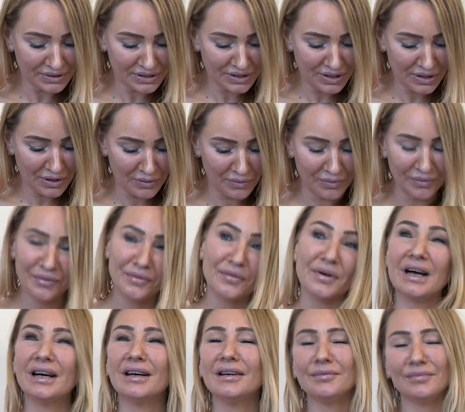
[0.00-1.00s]
2,
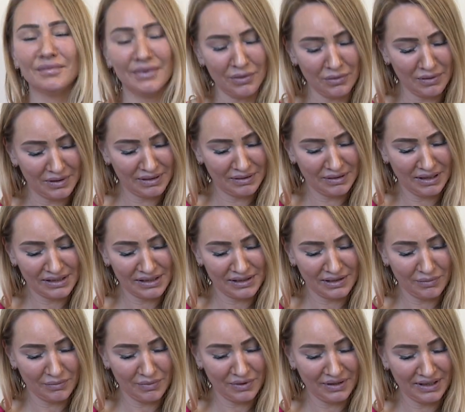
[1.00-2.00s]
I don't
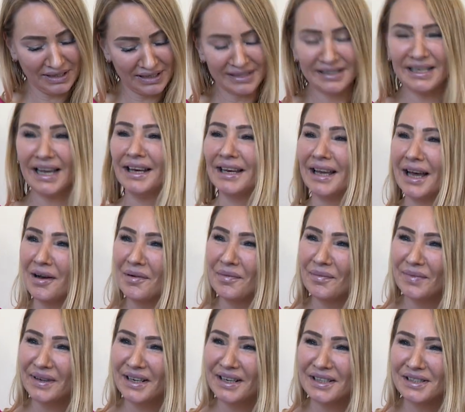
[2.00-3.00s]
know what you're going to say now
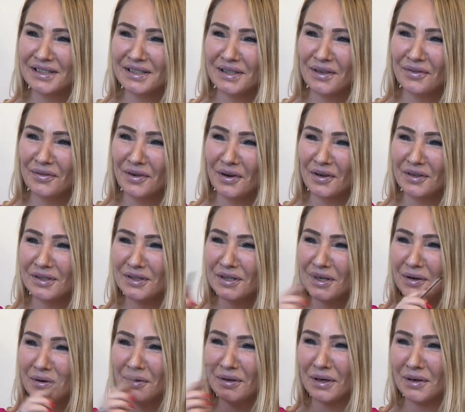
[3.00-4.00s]
because you've got 2
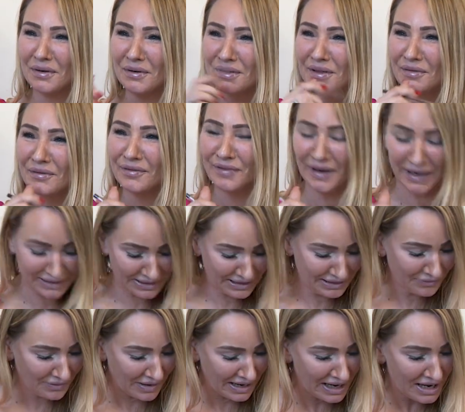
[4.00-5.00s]
U's on
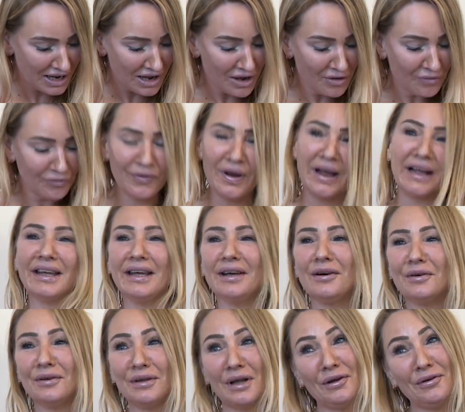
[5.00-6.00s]
fracking. Right, fracking
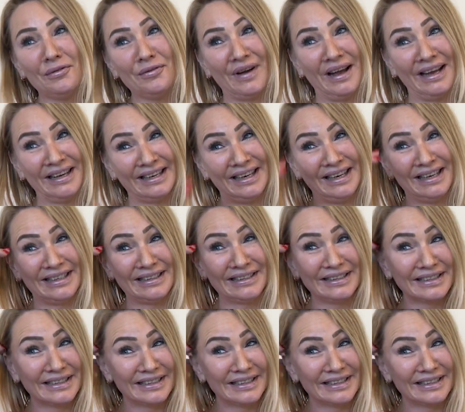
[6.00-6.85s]
or no fracking?